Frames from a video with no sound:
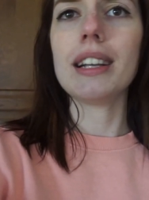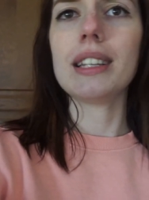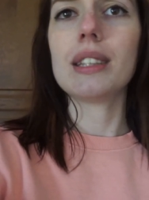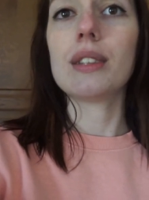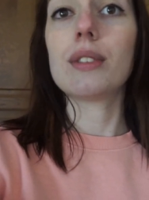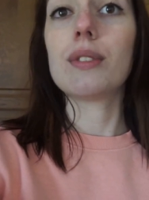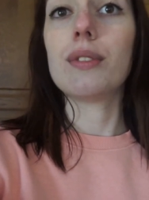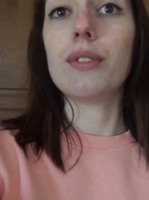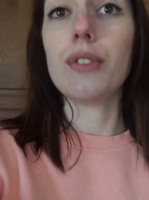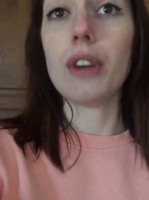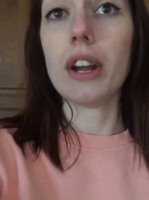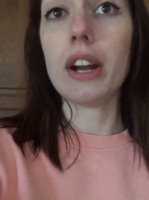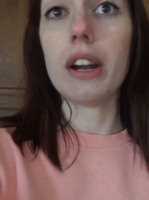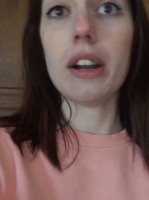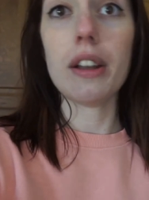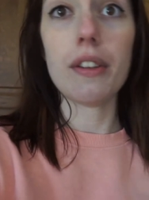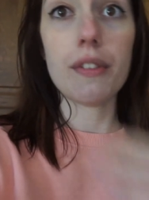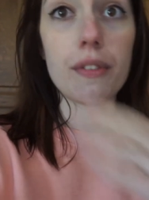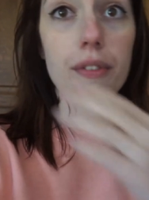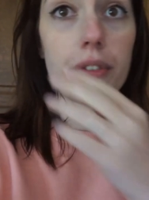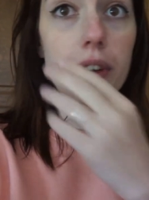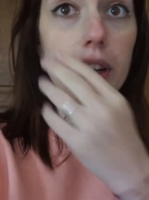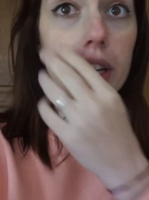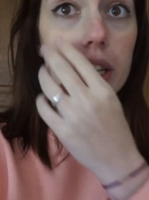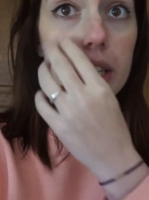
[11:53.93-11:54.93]
It's very
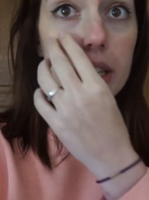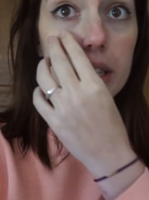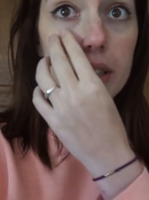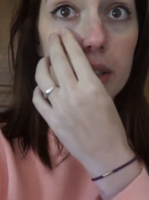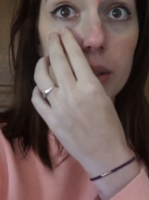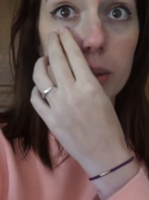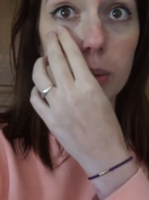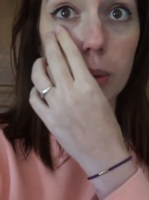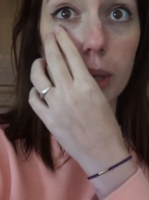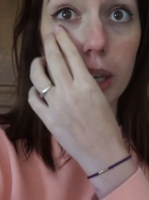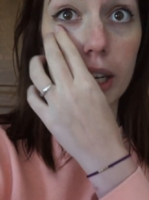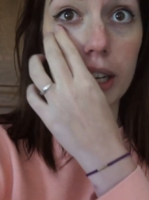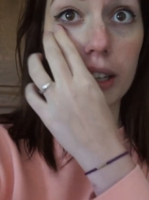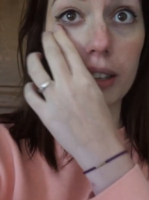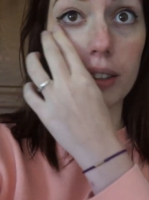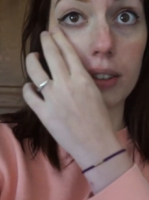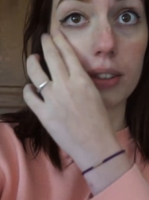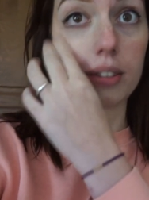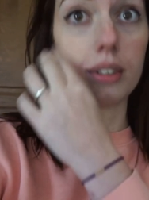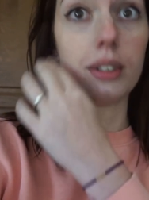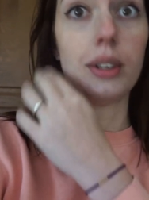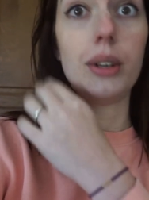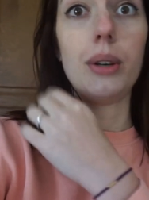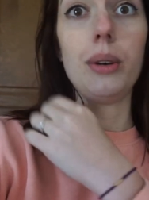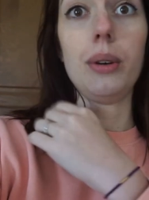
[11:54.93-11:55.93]
funny as well,
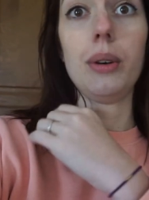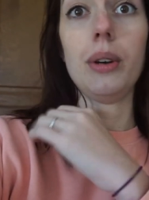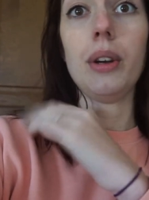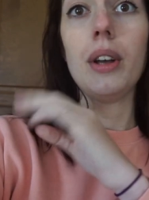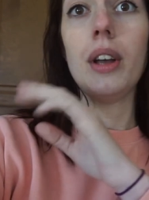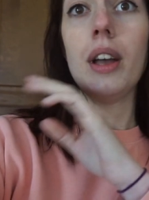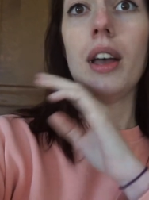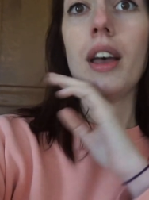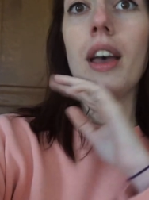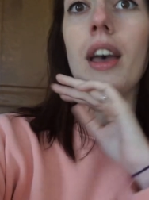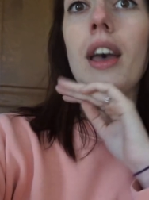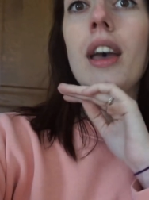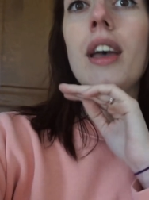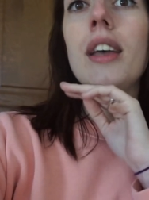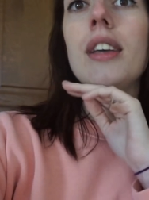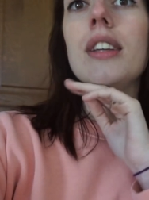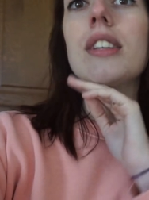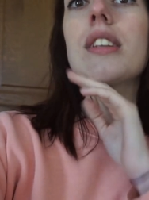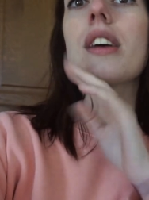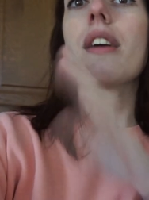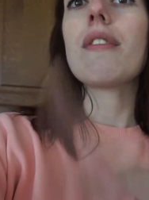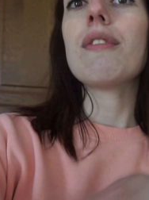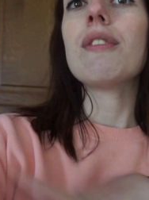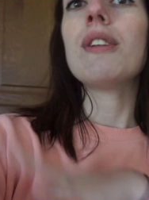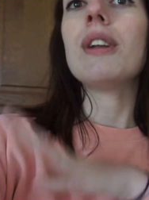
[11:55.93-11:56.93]
so you
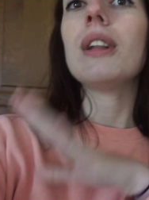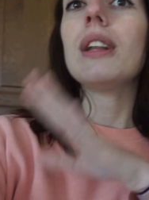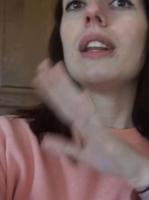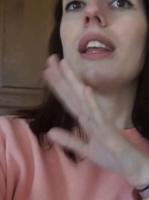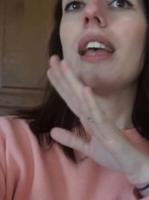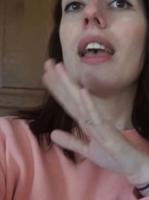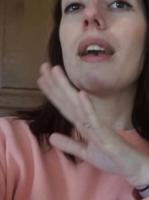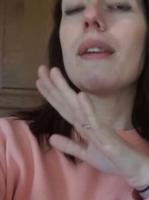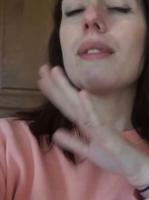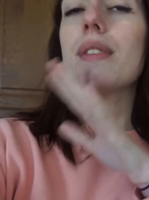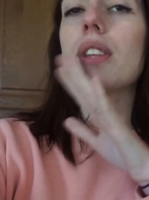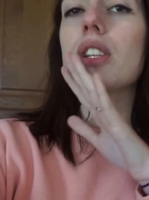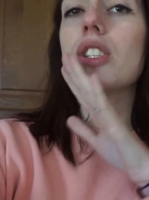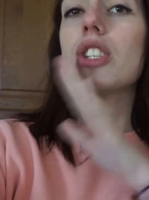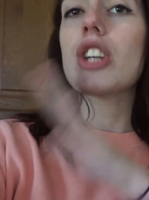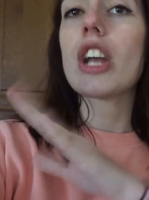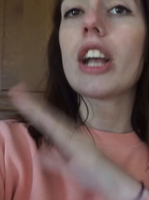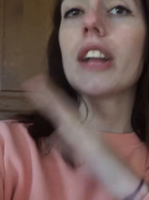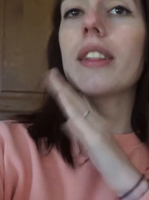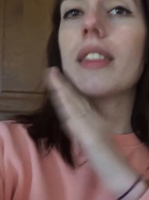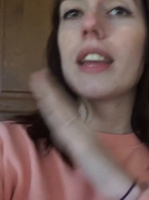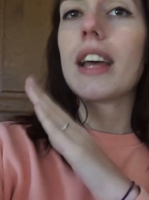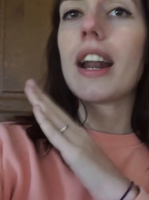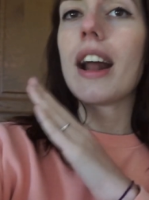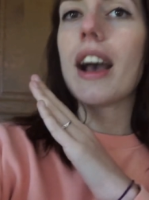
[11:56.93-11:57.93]
definitely have to
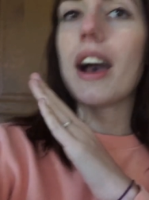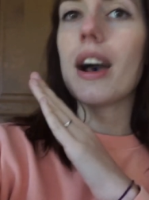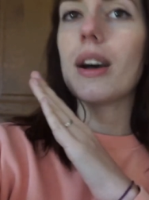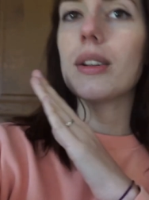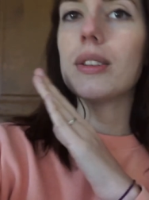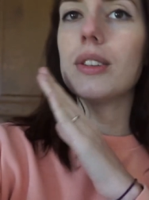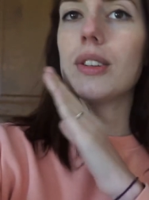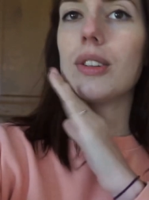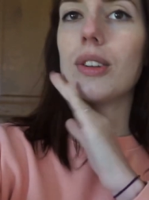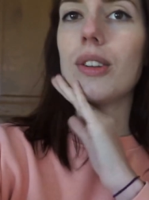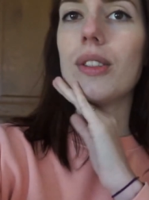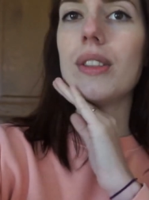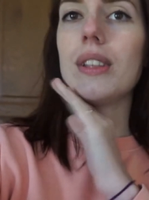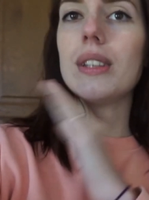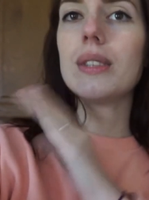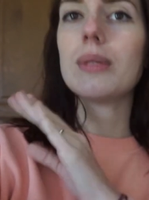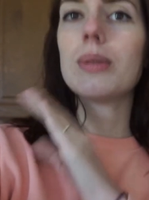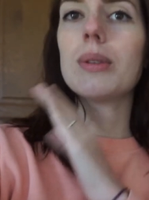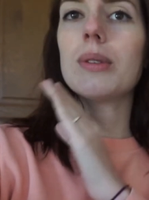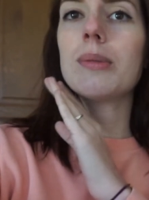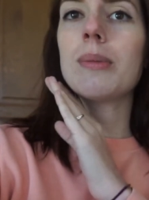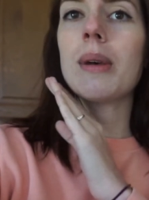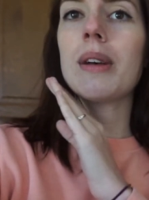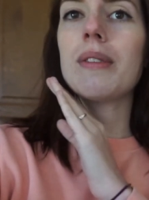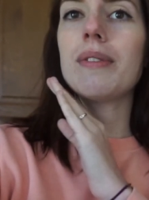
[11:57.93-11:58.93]
check that out. So this
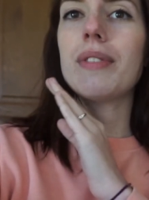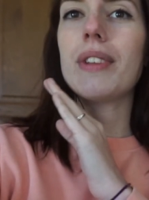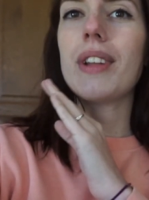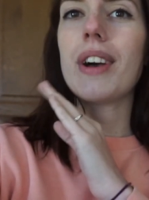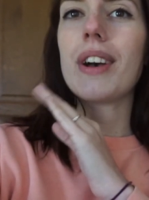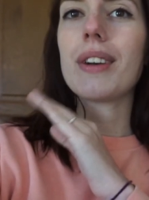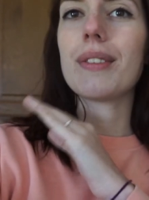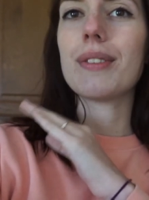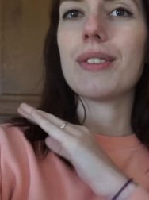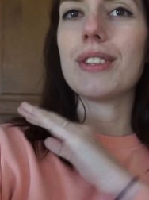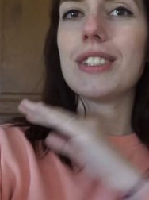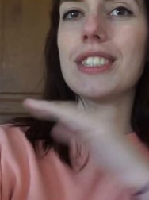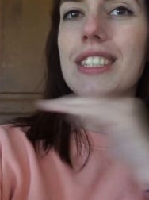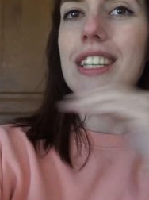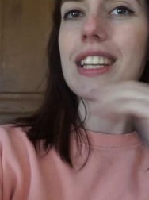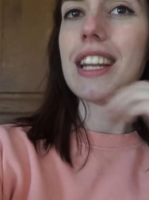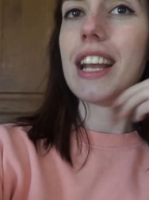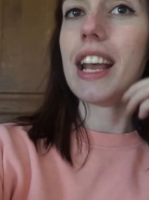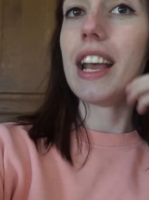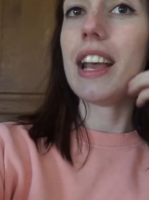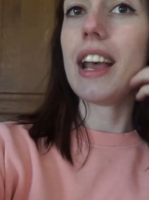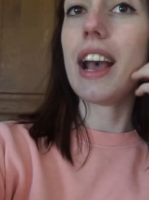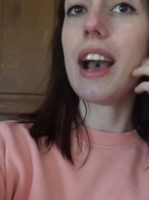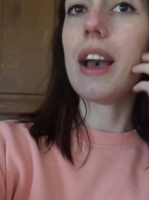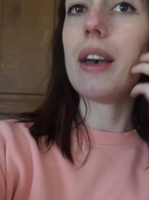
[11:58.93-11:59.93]
was my vlog for
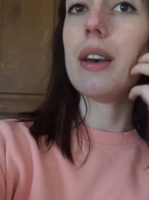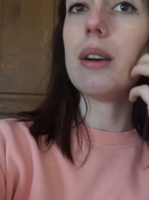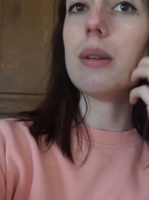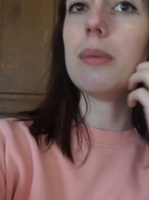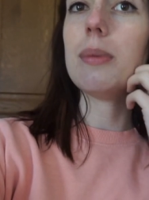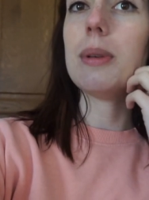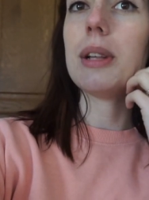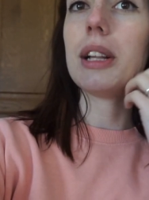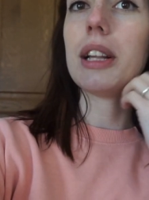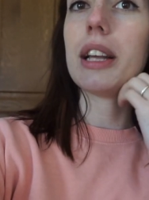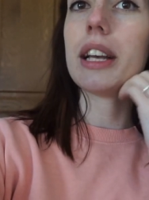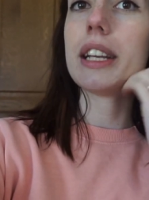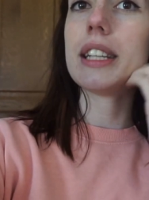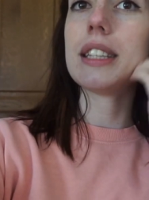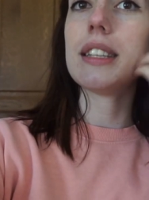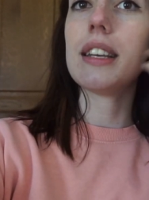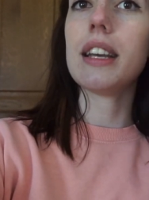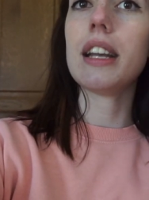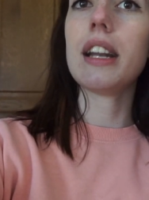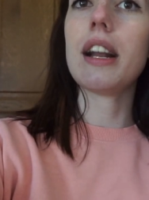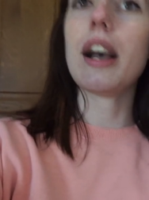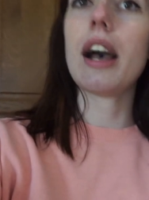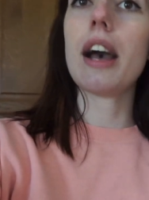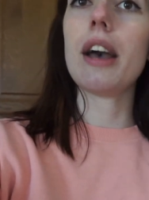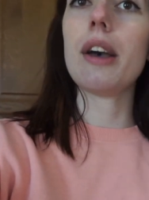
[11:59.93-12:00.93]
today. I hope you liked
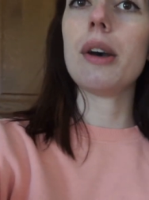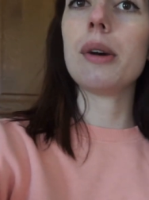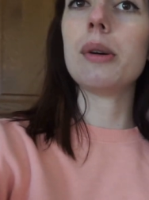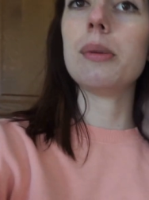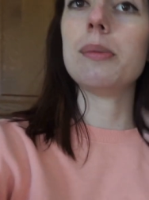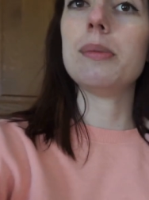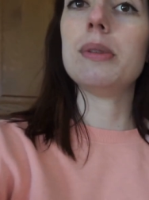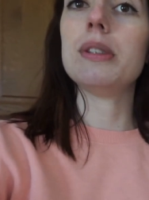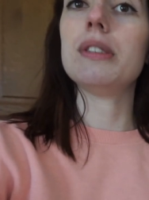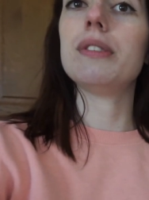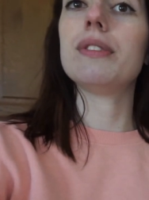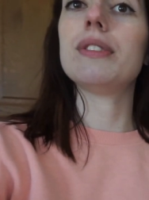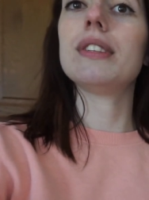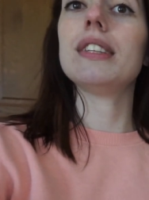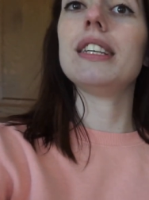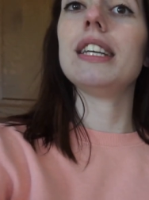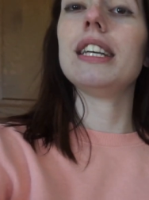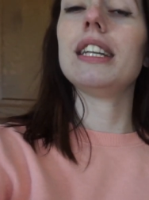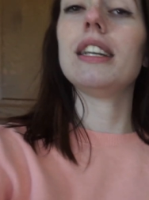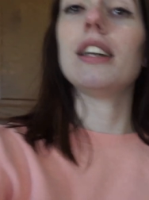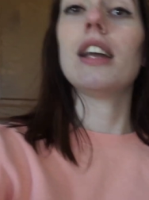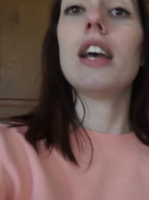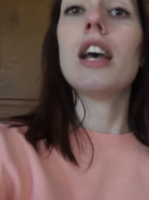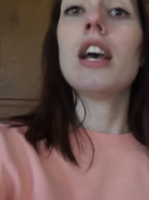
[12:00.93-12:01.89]
it. I hope you've seen